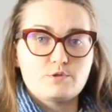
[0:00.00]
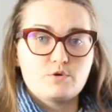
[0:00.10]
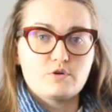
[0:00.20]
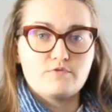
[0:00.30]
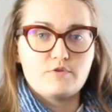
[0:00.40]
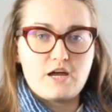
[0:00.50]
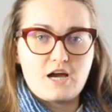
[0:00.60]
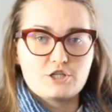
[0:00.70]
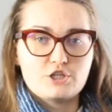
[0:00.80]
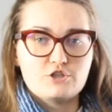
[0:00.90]
sort of
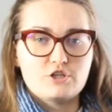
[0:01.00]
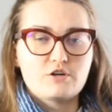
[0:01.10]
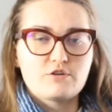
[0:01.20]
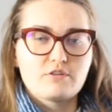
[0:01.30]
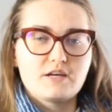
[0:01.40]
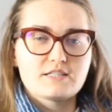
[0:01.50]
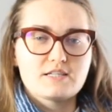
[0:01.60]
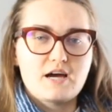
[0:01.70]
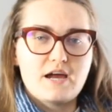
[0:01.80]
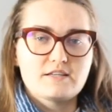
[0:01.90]
reaction. Generally,
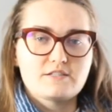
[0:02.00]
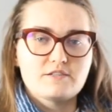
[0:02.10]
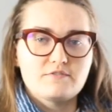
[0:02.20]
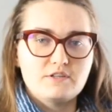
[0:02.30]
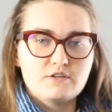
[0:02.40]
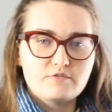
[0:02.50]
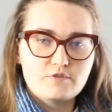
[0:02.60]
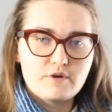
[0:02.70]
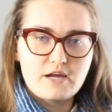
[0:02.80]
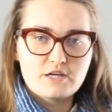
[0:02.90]
it's not as severe of
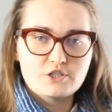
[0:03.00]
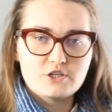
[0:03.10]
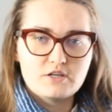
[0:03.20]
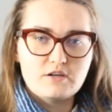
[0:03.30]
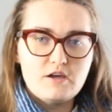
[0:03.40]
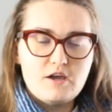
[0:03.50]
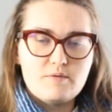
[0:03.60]
a reaction,